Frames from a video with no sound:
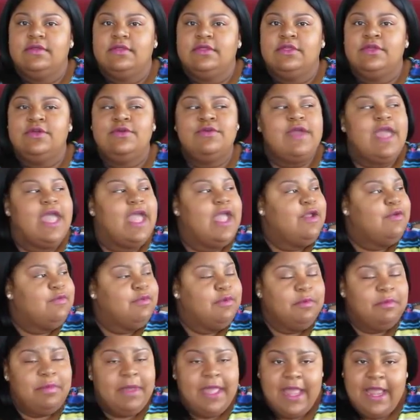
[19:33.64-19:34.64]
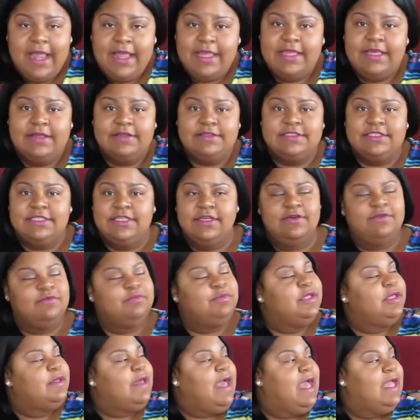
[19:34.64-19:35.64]
You can't repair yourself.
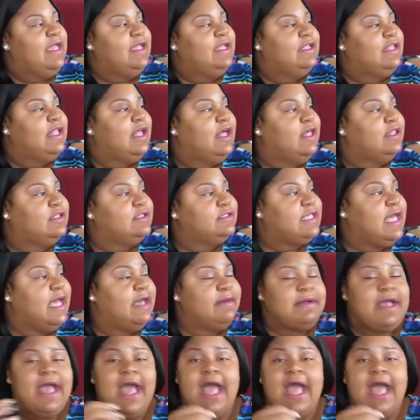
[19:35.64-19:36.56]
I hear that all the time.